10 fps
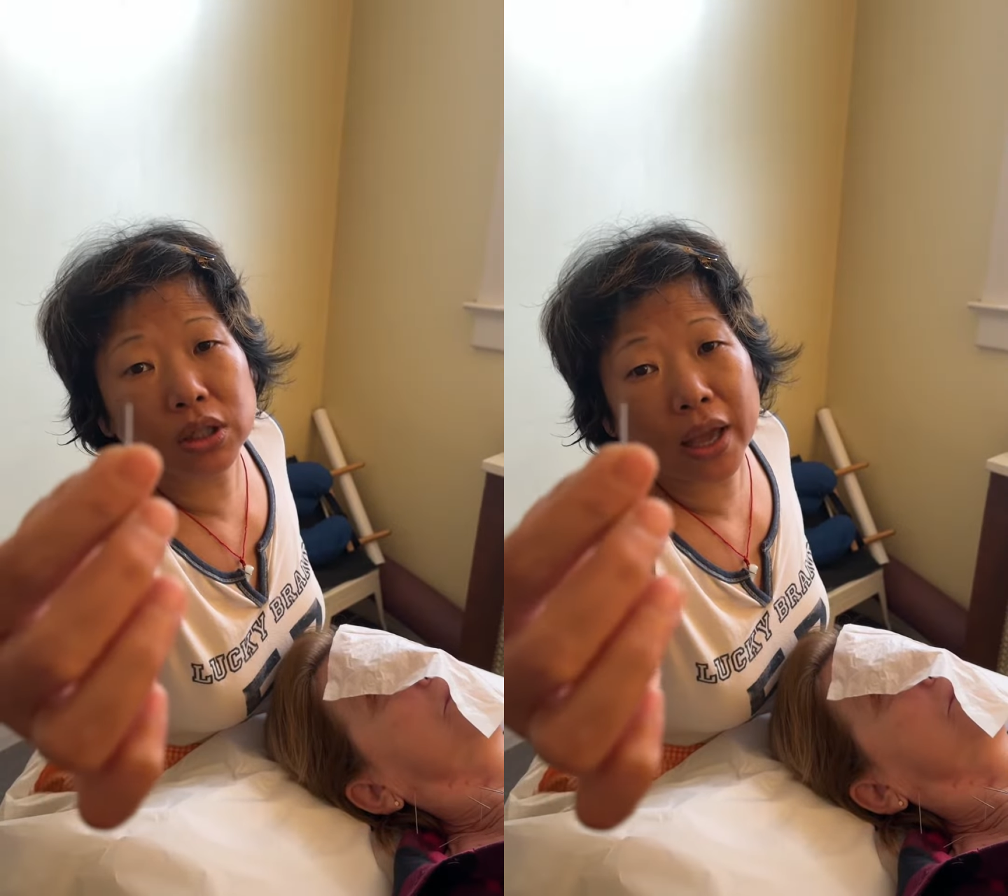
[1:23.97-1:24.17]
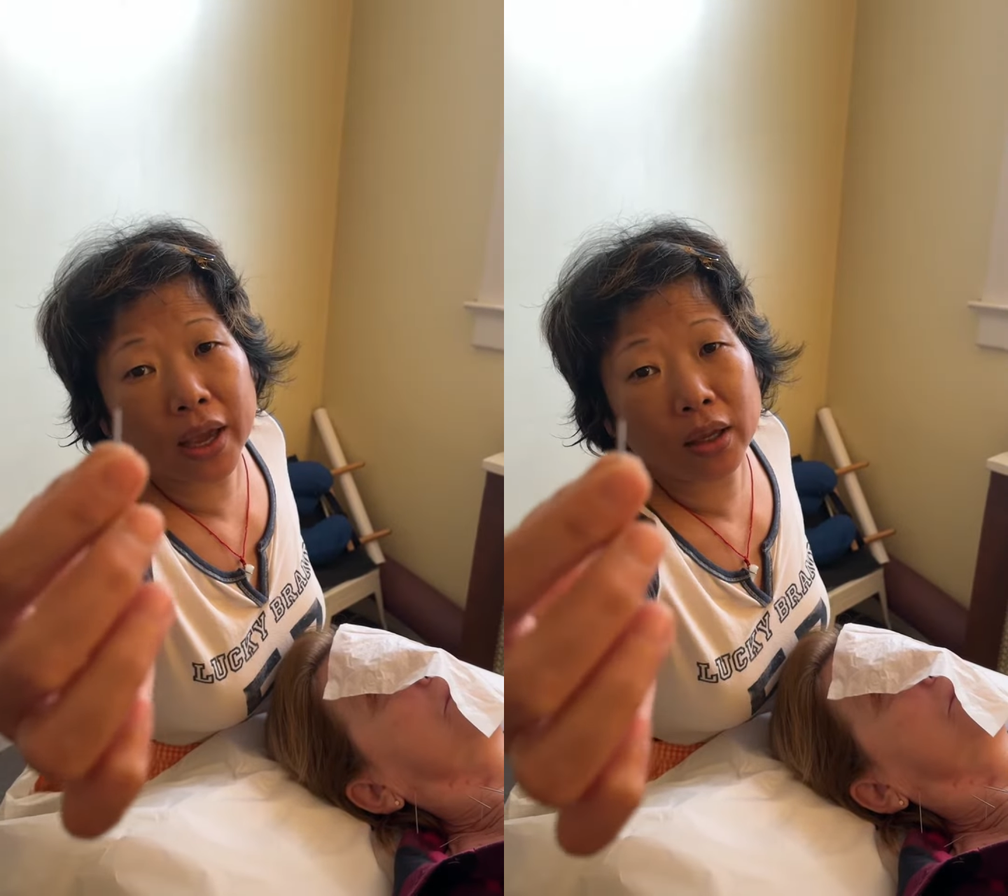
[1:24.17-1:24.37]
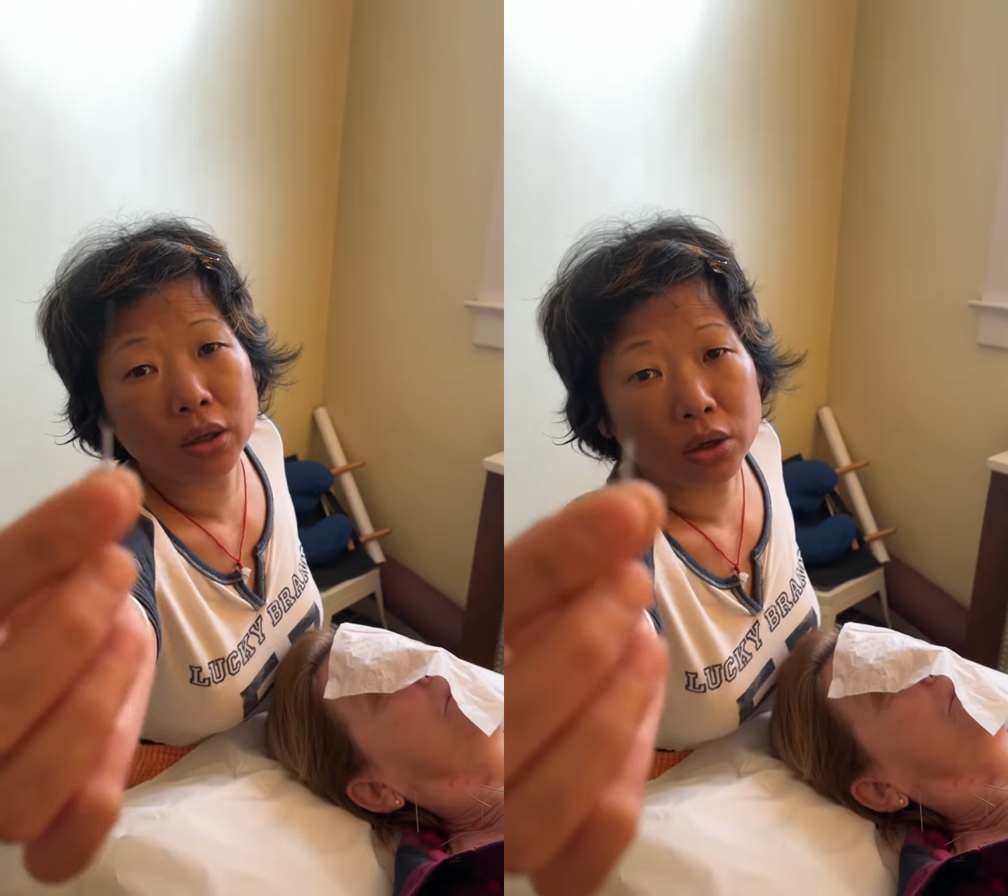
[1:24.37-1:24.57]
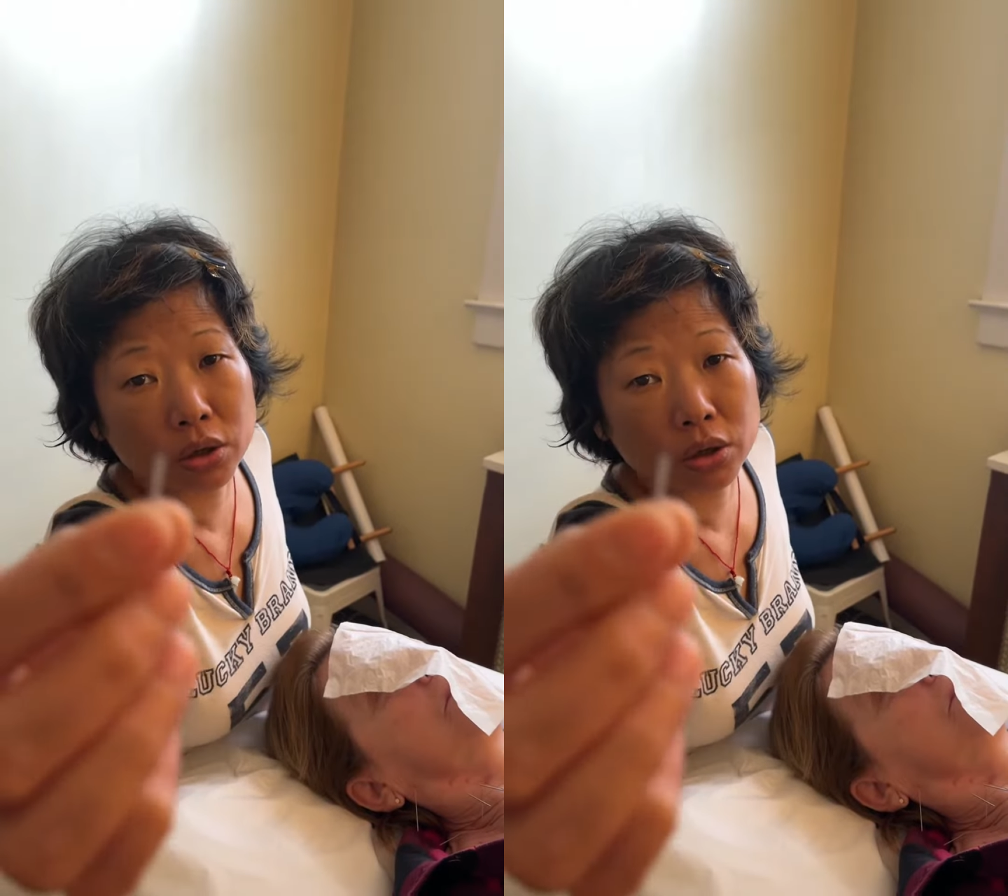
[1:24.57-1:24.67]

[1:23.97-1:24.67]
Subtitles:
the handle.